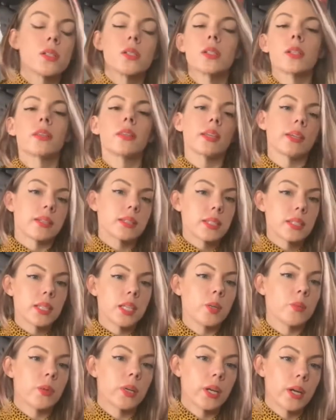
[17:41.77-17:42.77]
and things to keep
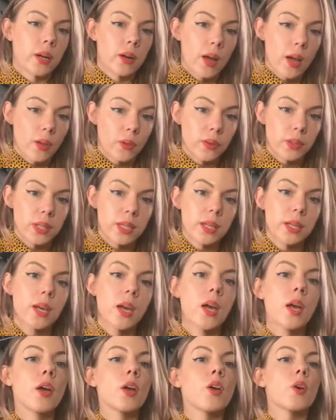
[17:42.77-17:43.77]
your hair healthy,
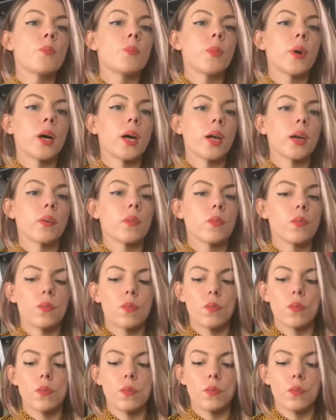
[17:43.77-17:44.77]
but
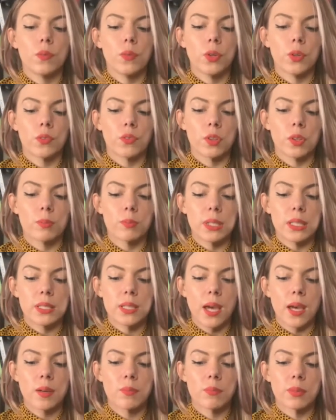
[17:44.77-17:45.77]
for the
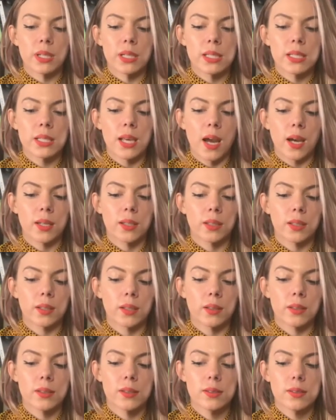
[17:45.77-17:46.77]
meantime. But it's not gonna
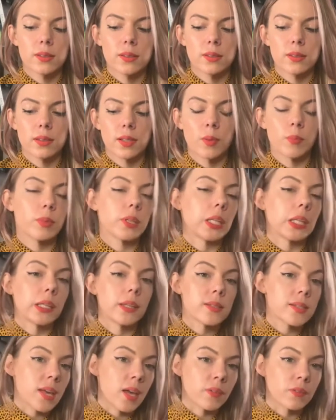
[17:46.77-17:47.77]
completely
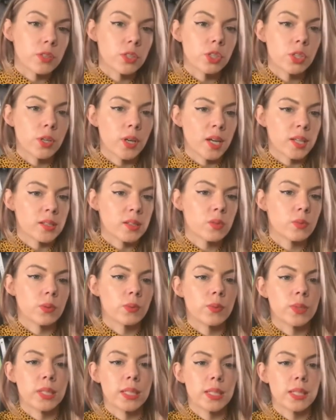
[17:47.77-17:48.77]
salvage your ends when we
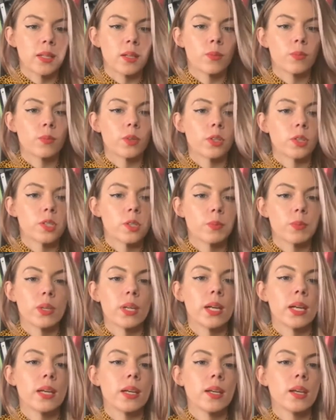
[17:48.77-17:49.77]
need them. When they're
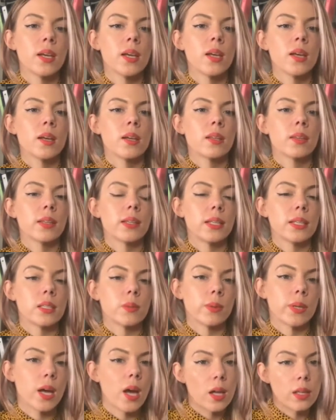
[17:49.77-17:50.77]
splitting, they need to be
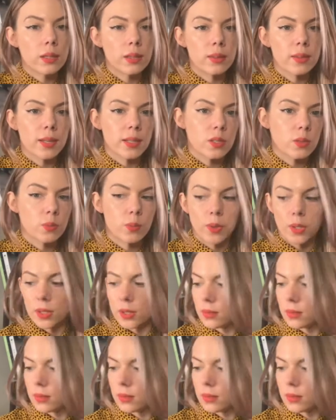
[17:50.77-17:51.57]
cut. That's what